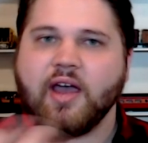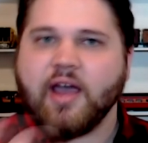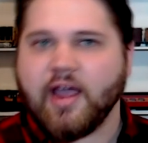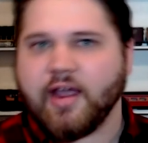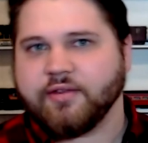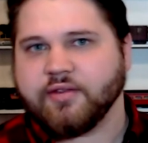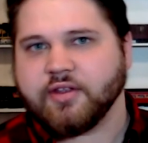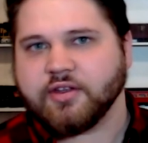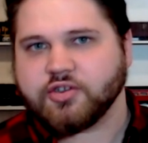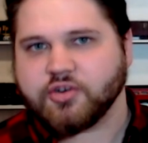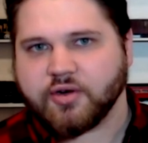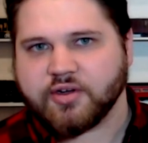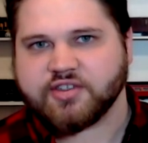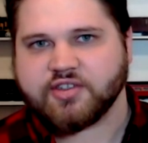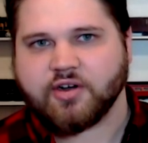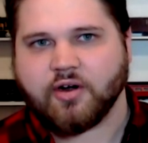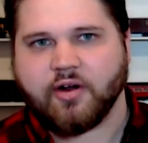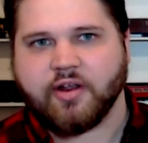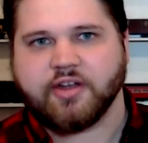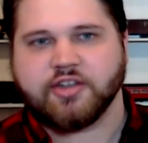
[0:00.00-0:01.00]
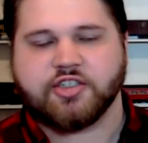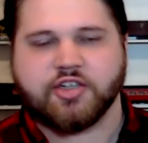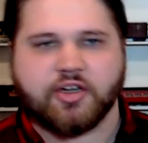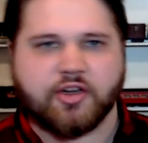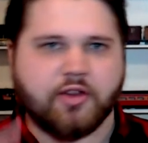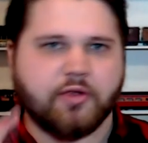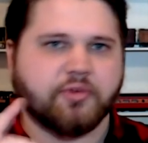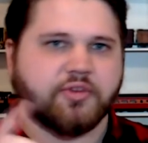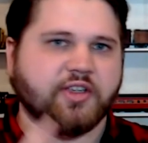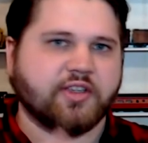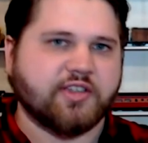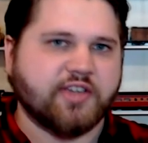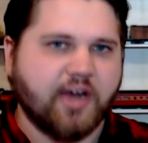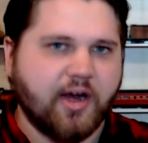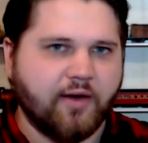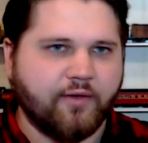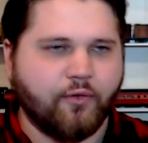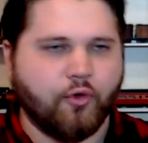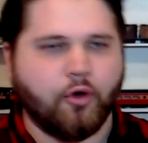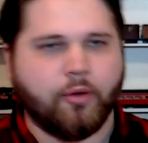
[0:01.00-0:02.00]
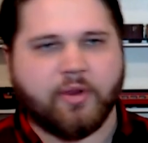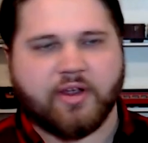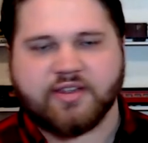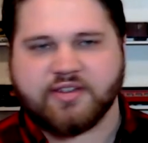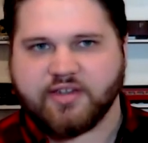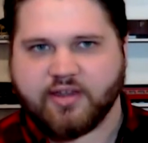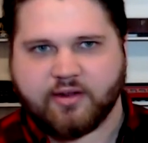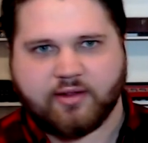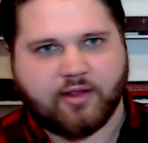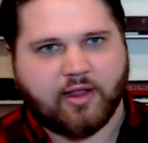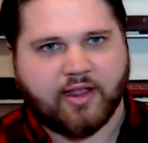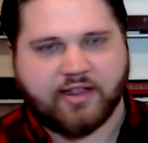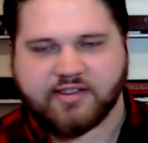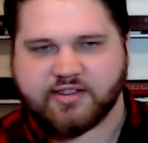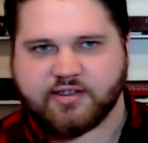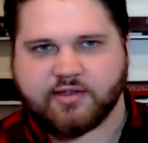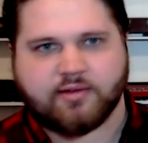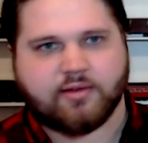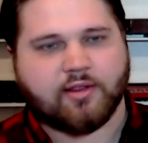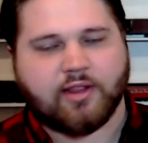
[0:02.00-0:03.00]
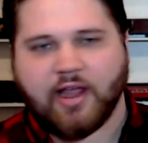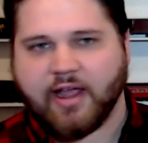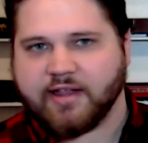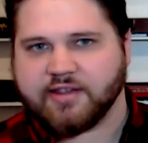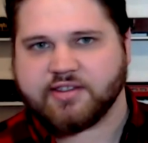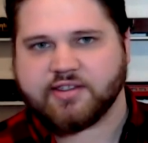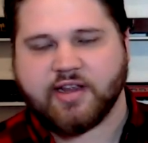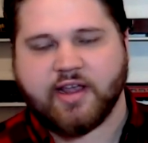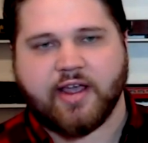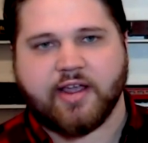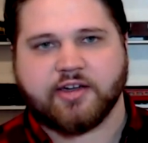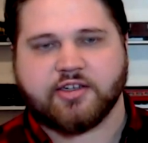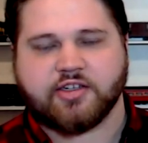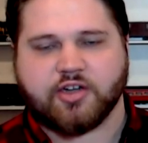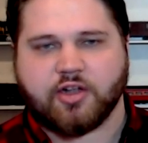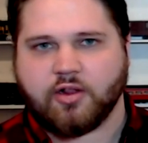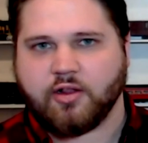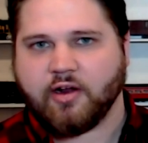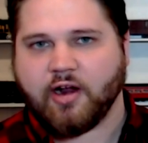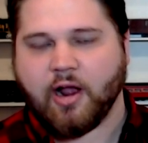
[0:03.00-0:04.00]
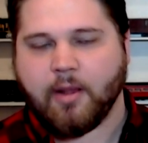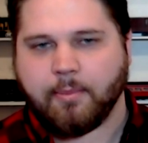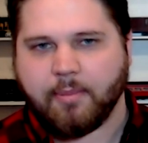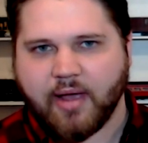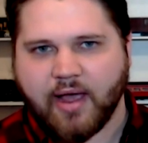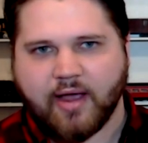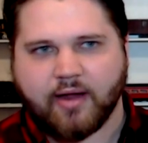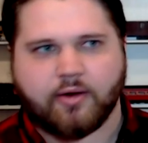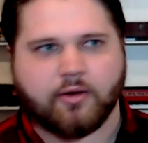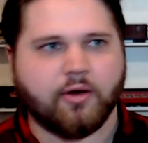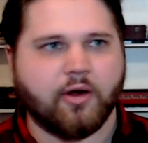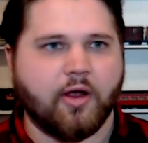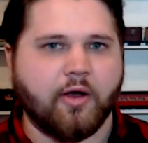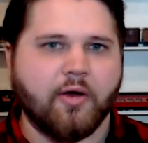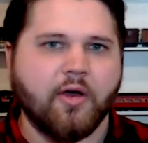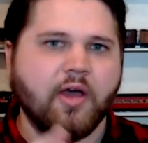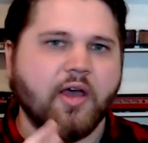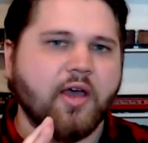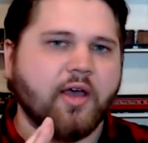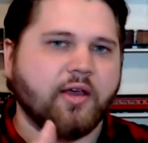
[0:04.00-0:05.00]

and the Trickstar engine using terraformings and like light stage to clear out back row,